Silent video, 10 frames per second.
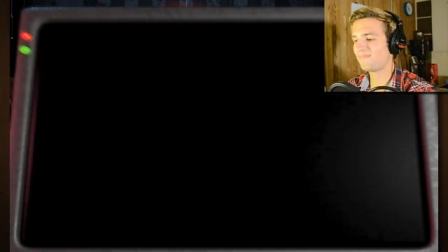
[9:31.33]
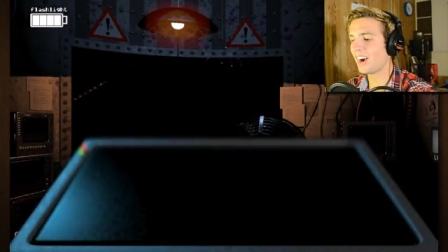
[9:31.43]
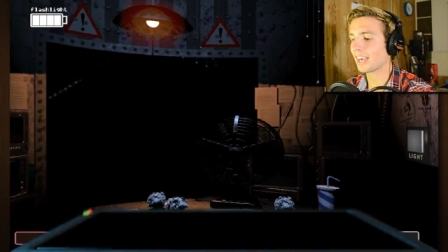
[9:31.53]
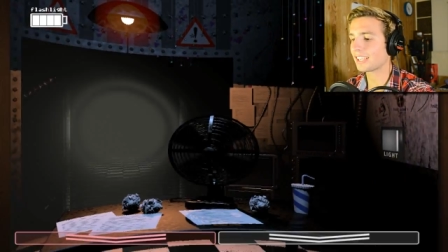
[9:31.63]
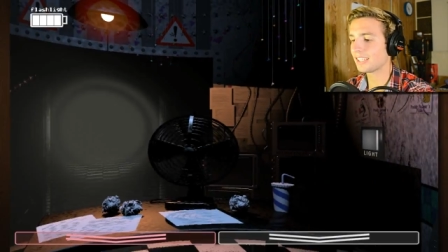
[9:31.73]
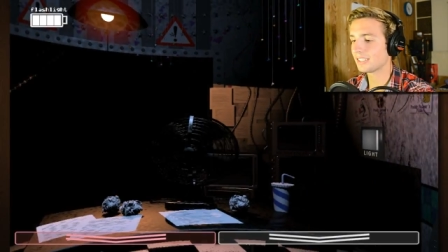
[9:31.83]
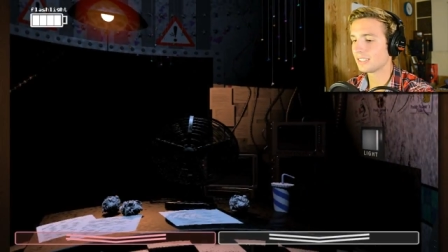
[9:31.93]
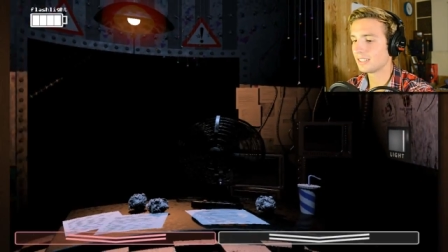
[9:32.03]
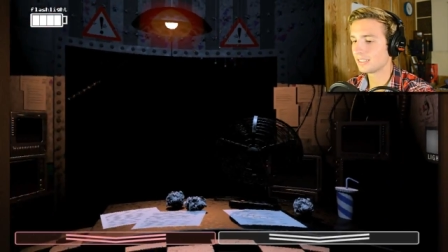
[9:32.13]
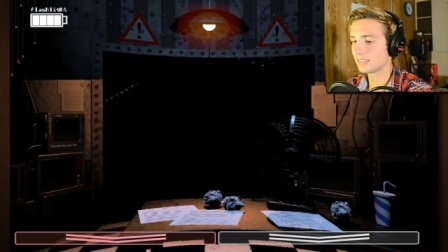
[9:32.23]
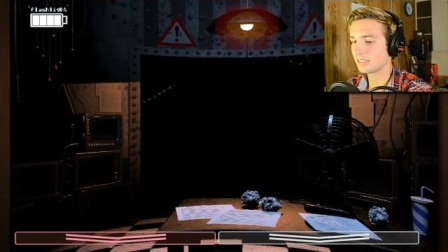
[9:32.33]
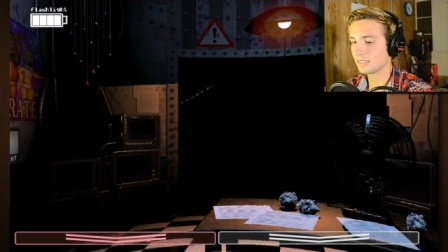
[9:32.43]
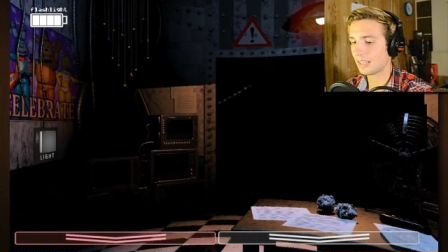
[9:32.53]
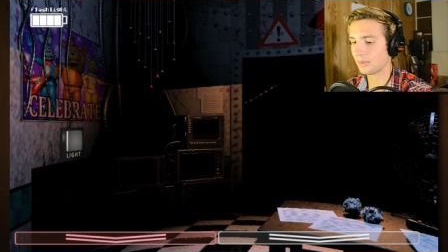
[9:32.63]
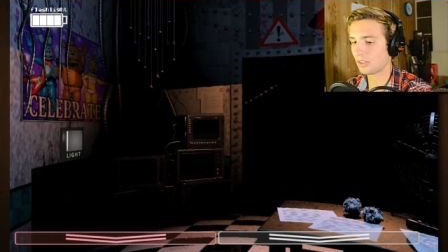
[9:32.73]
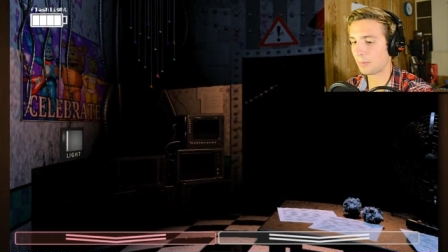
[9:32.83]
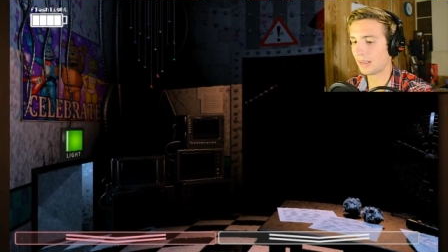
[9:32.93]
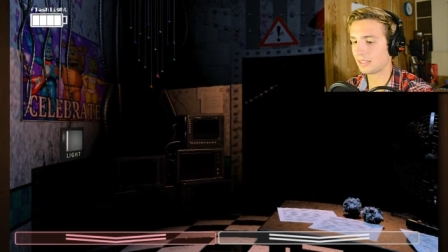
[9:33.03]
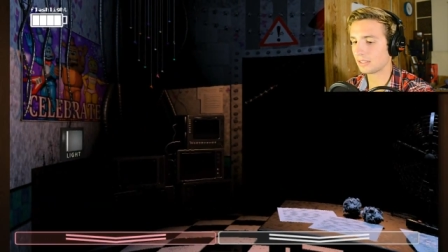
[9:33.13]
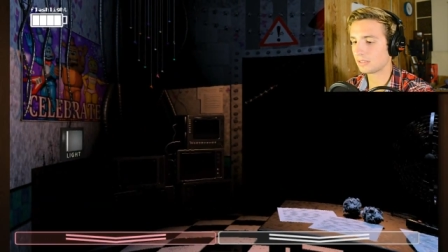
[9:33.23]
uh, fuck. I'll be honest. I was hoping
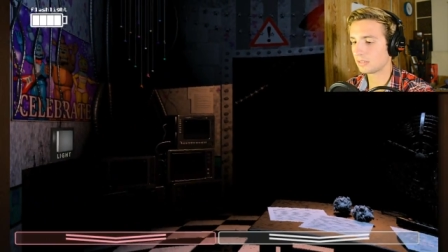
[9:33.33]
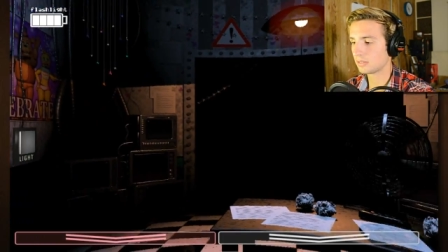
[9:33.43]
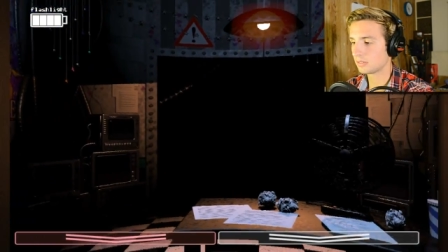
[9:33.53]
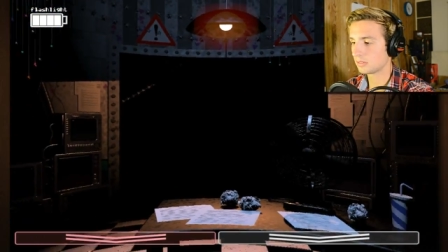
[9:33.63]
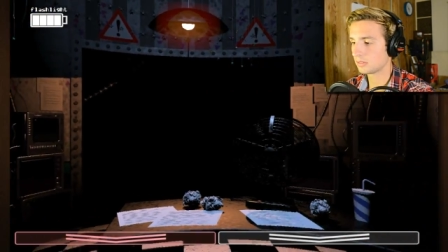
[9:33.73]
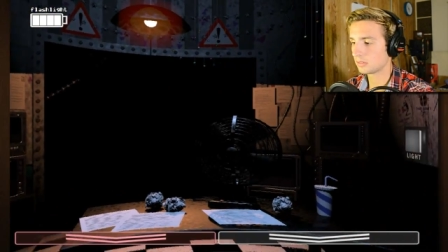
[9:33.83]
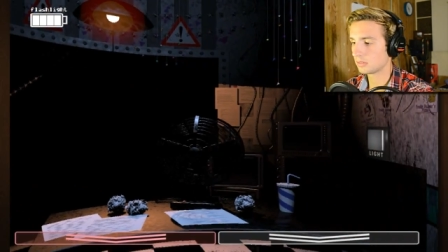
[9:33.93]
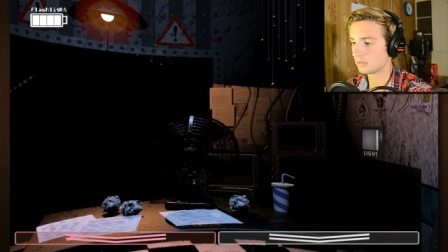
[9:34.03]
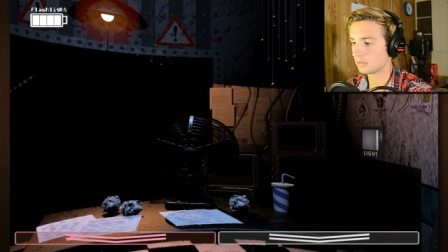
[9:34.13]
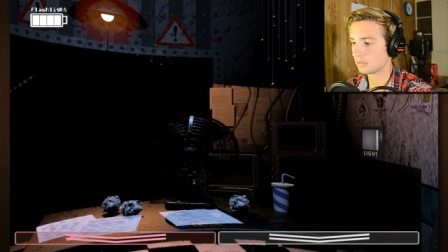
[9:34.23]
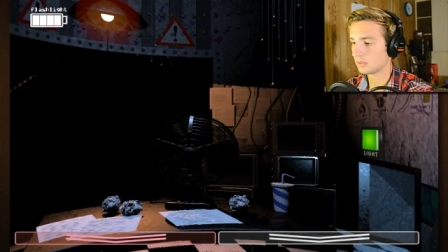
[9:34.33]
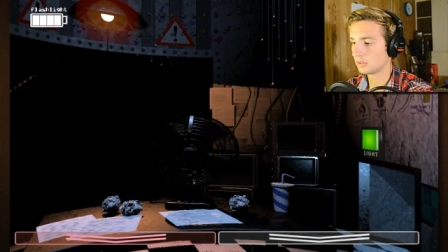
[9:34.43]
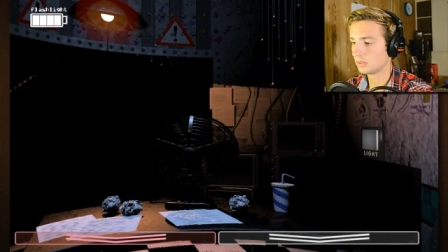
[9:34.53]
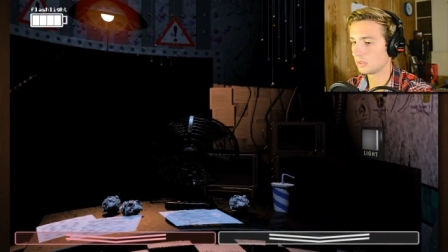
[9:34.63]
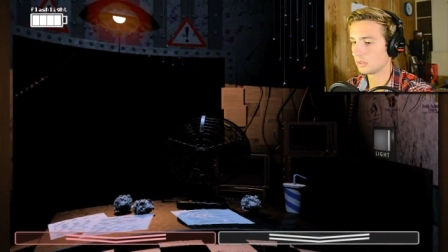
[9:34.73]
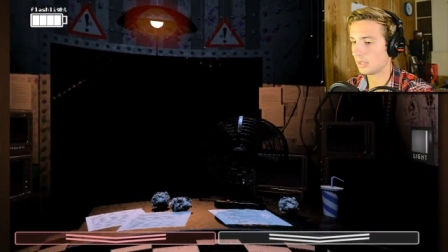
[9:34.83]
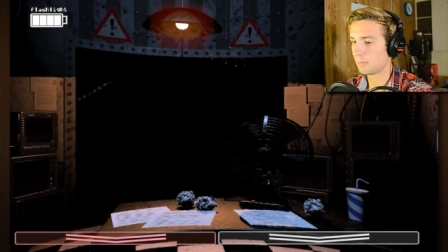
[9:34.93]
I, I could... Like that puppet thing. It's